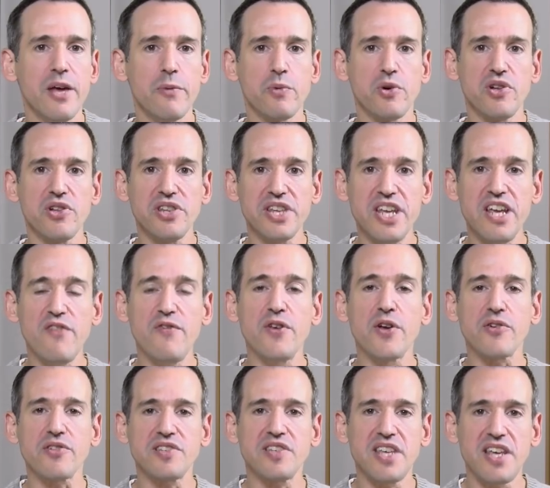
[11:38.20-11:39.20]
it will leave
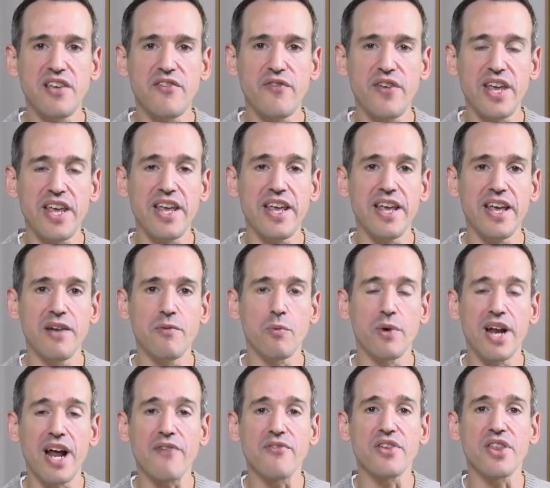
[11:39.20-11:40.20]
your TV in
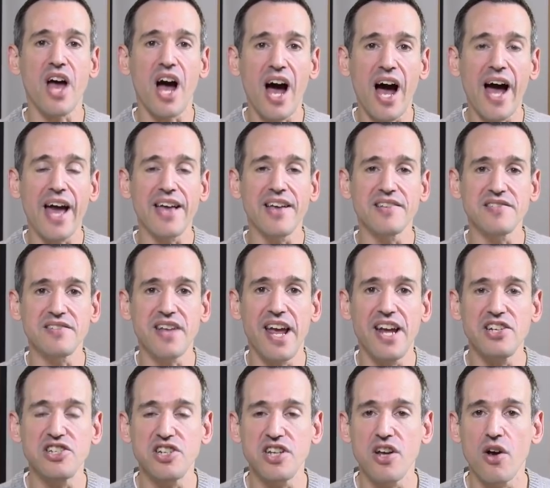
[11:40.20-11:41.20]
whatever the highest
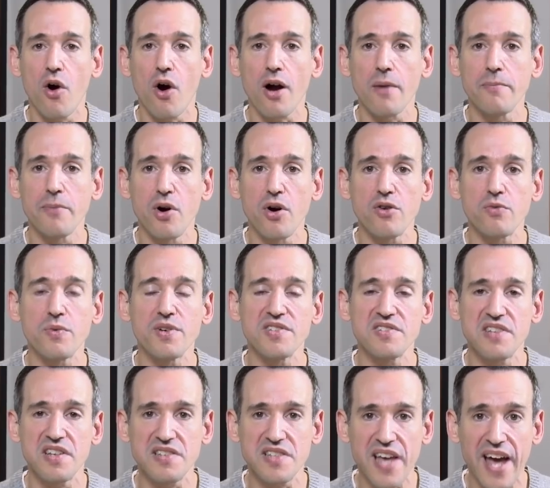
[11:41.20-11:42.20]
HDR mode
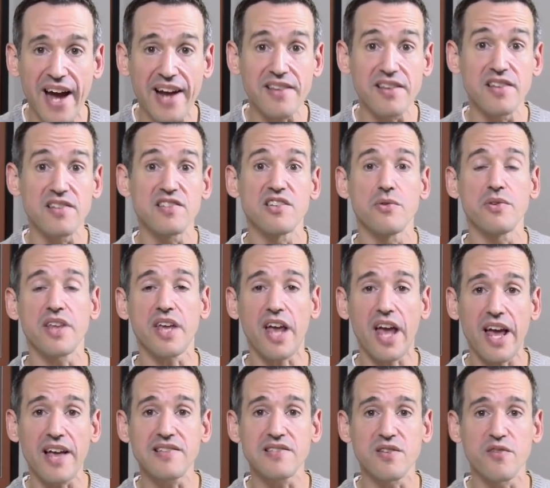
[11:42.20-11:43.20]
was detected. So in the
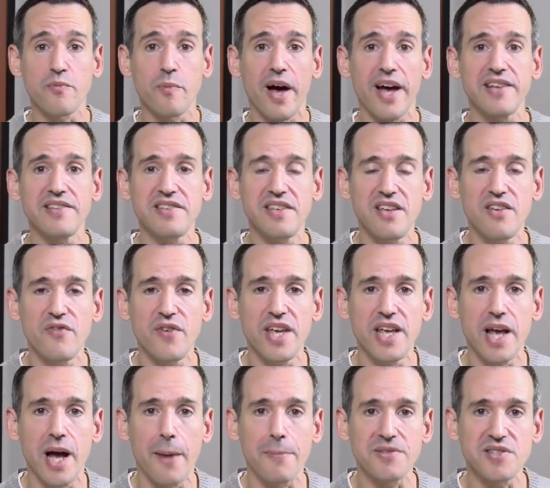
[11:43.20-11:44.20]
case of my
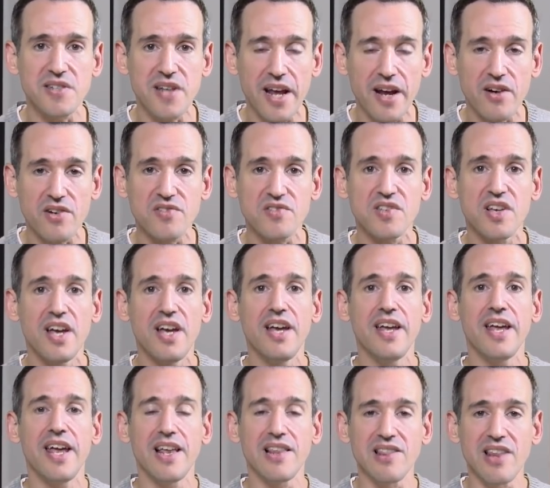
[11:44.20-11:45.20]
TV upstairs,
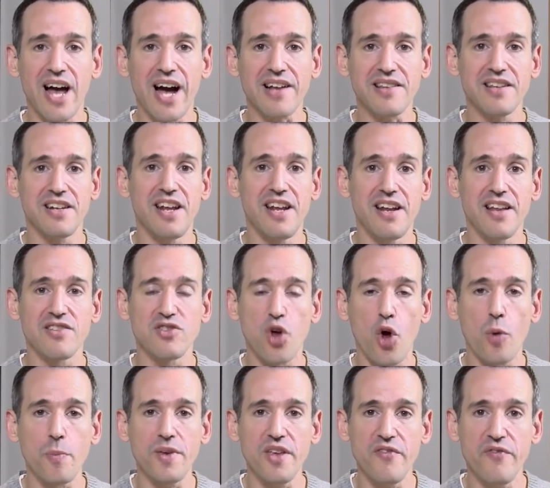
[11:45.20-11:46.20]
it locked it in at
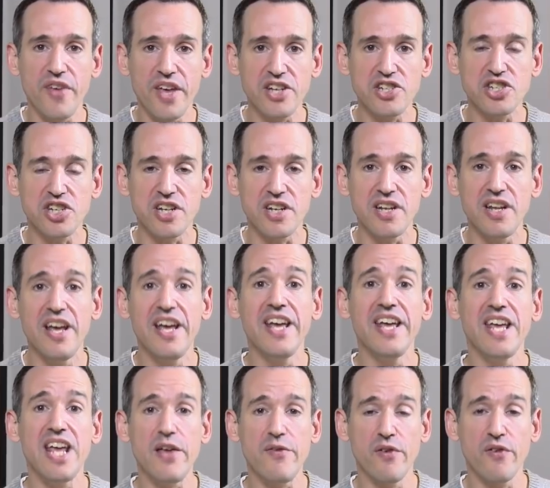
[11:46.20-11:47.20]
Dolby Vision,
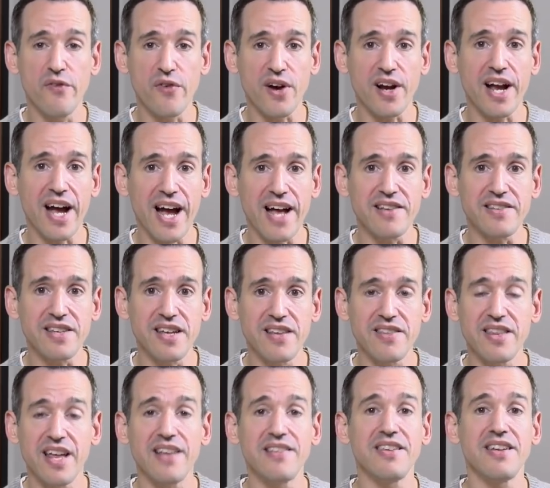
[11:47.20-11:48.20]
even for
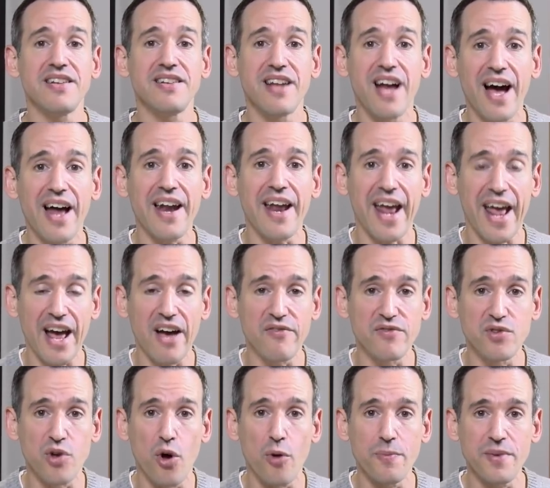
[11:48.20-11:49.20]
content that did not
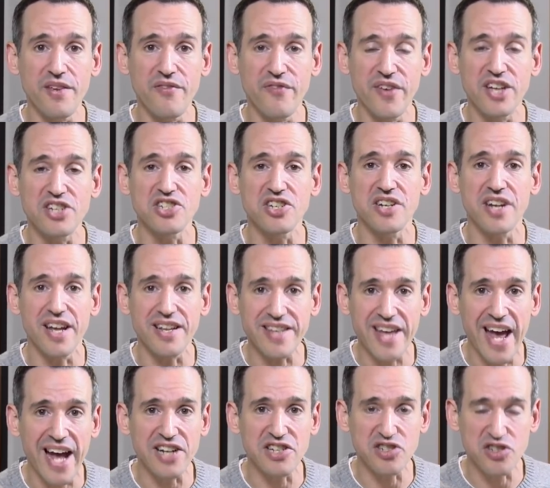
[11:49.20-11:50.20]
have Dolby Vision
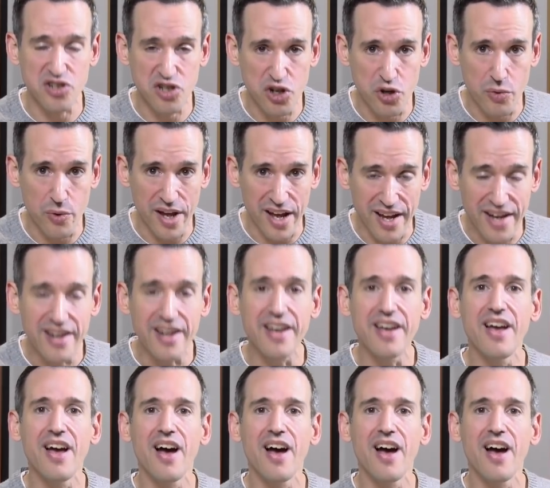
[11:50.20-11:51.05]
attached to it.